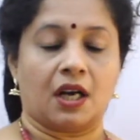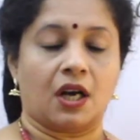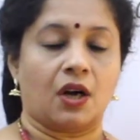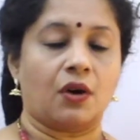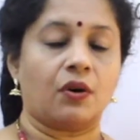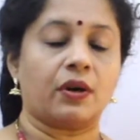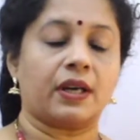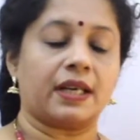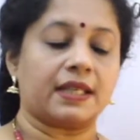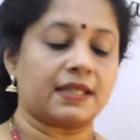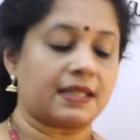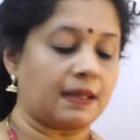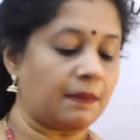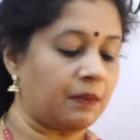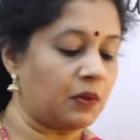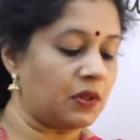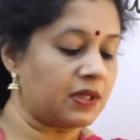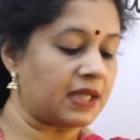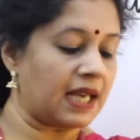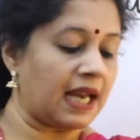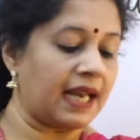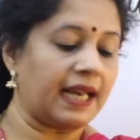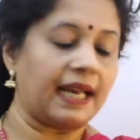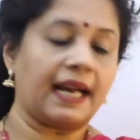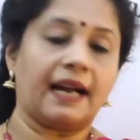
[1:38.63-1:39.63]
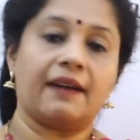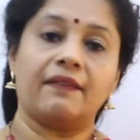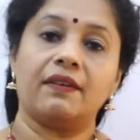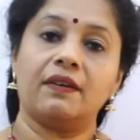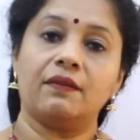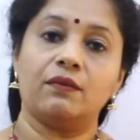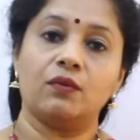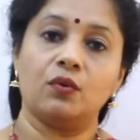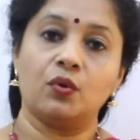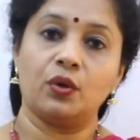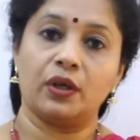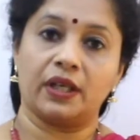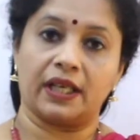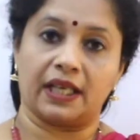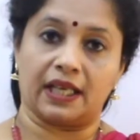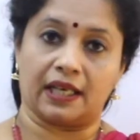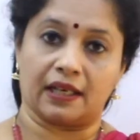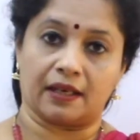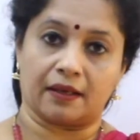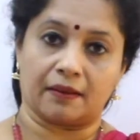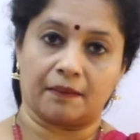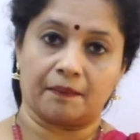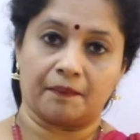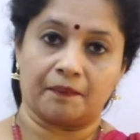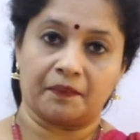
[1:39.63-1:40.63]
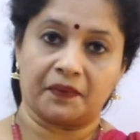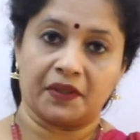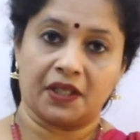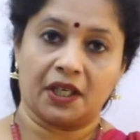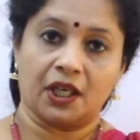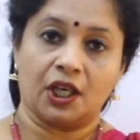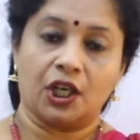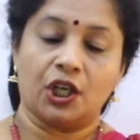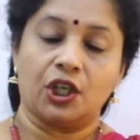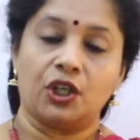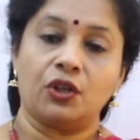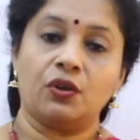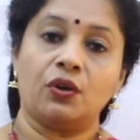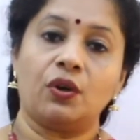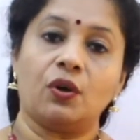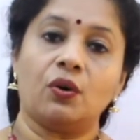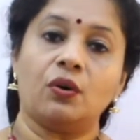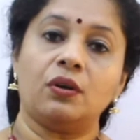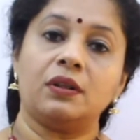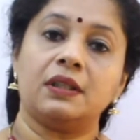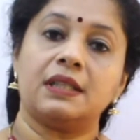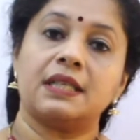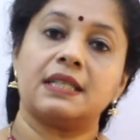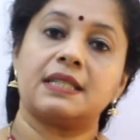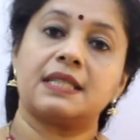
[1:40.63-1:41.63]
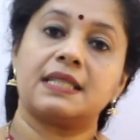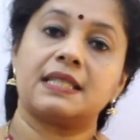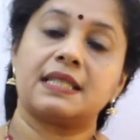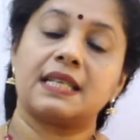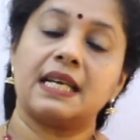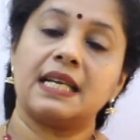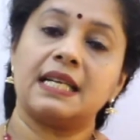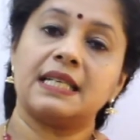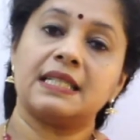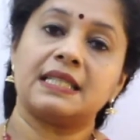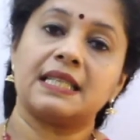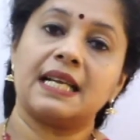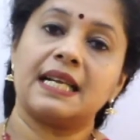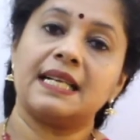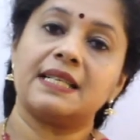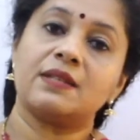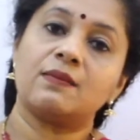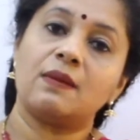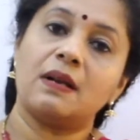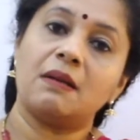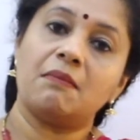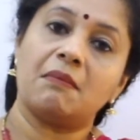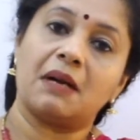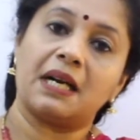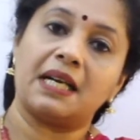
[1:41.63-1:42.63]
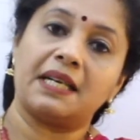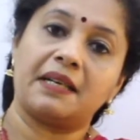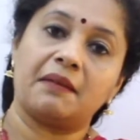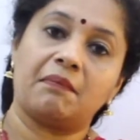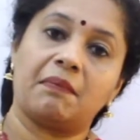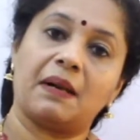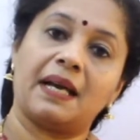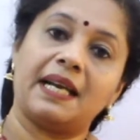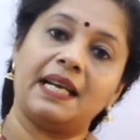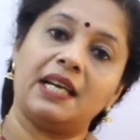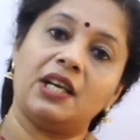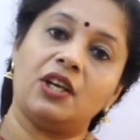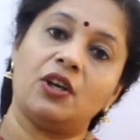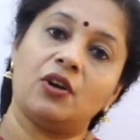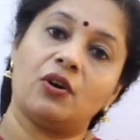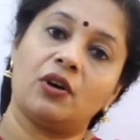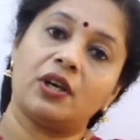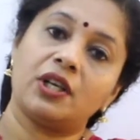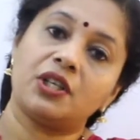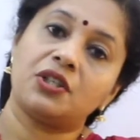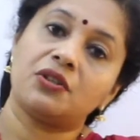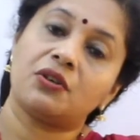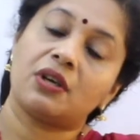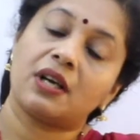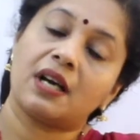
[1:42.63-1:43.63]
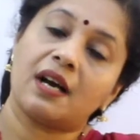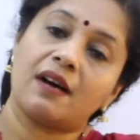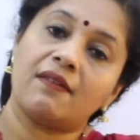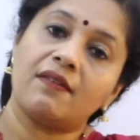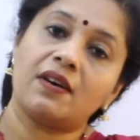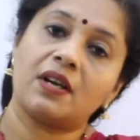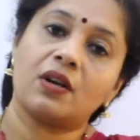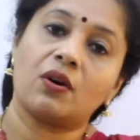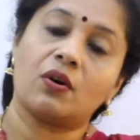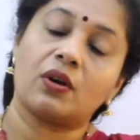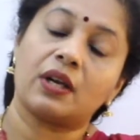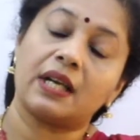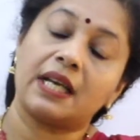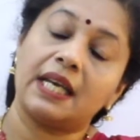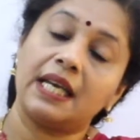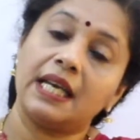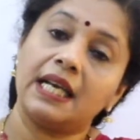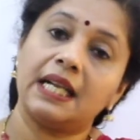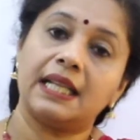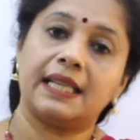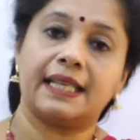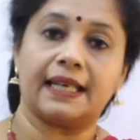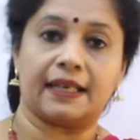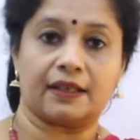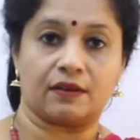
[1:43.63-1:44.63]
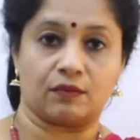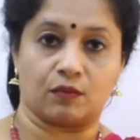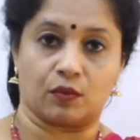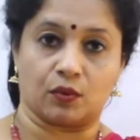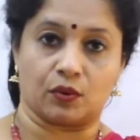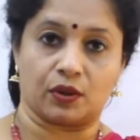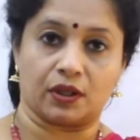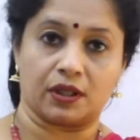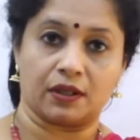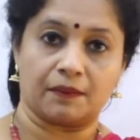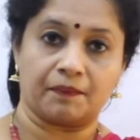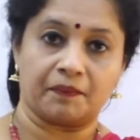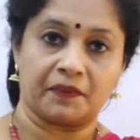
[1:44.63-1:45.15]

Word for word: Okay, suppose I have a wound here. You know, the skin cells will multiply in order to cover or heal that wound.